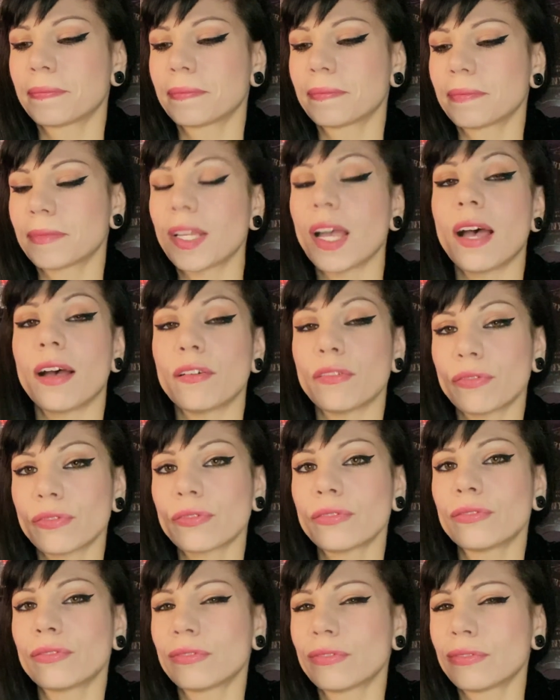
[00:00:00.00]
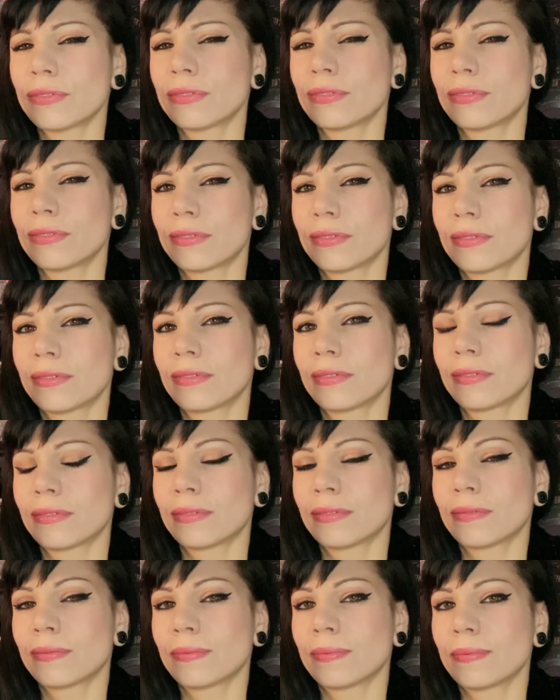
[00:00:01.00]
tough
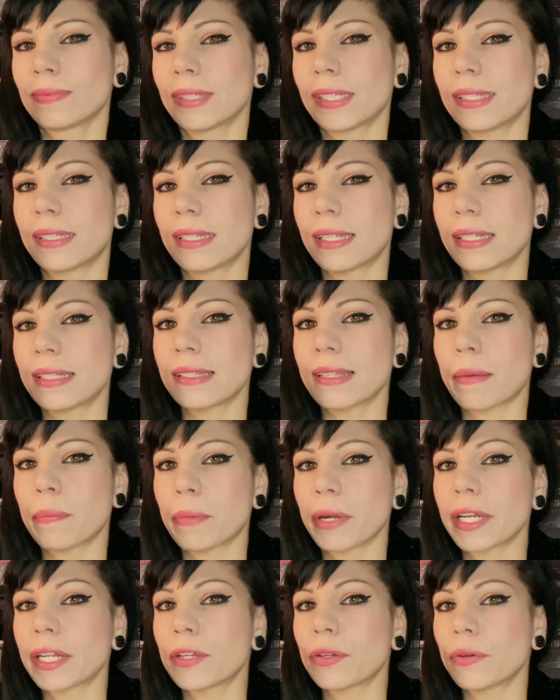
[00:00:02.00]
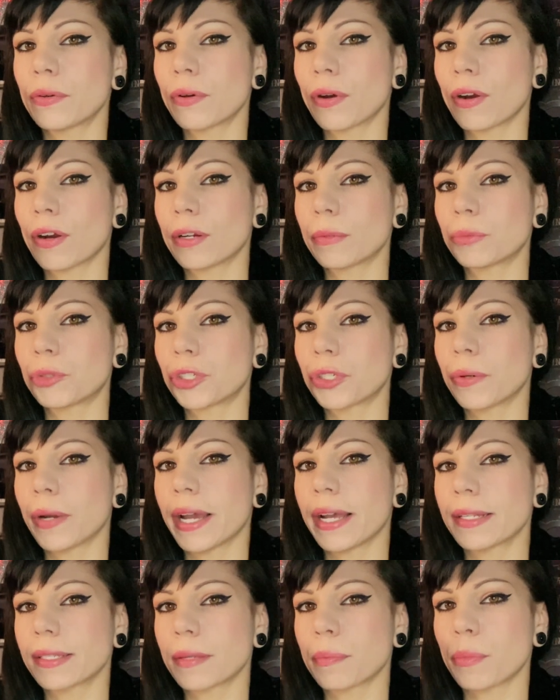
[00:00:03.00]
to see somebody who harmed you
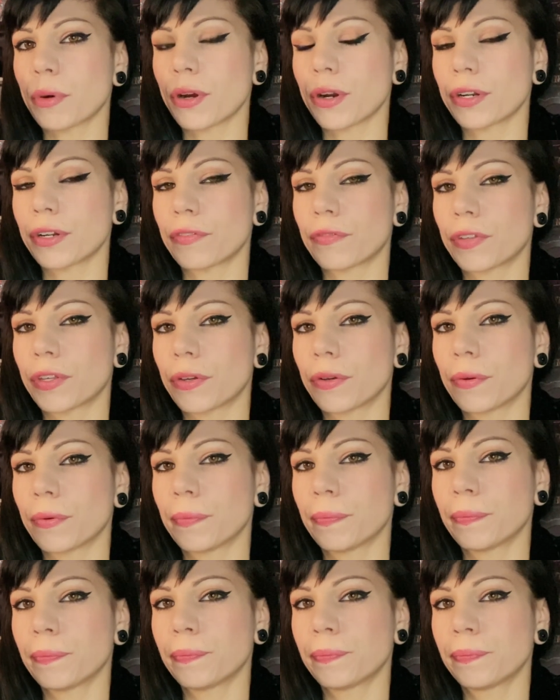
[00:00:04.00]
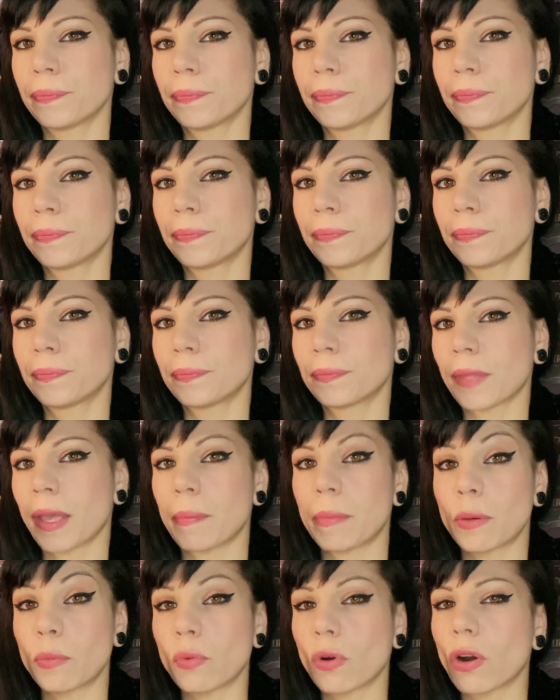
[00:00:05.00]
as a part of you. I
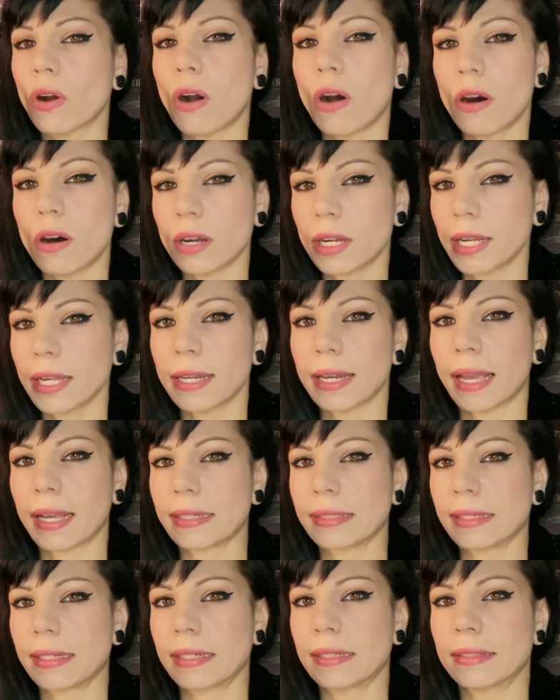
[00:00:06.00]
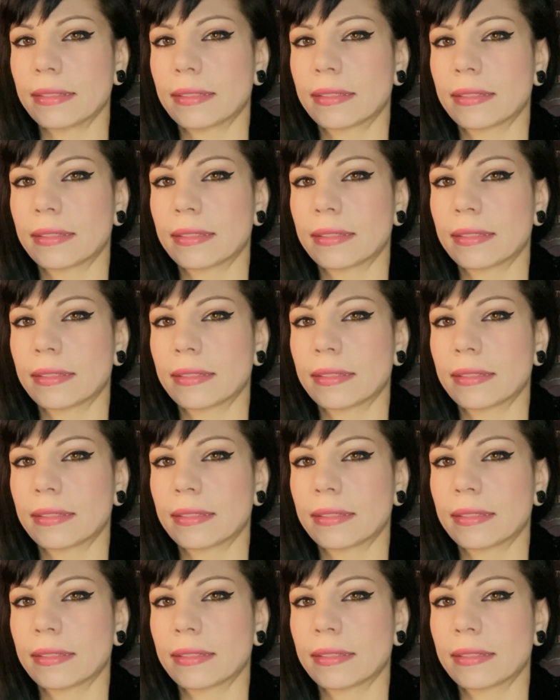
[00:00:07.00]
mean, we're all connected.